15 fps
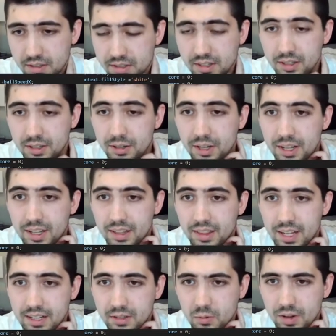So
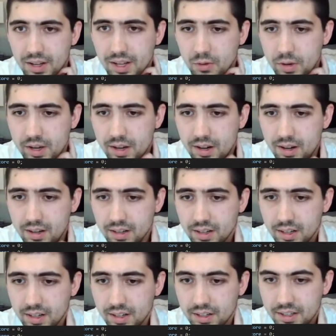that's why we
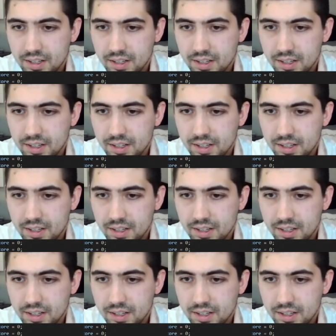are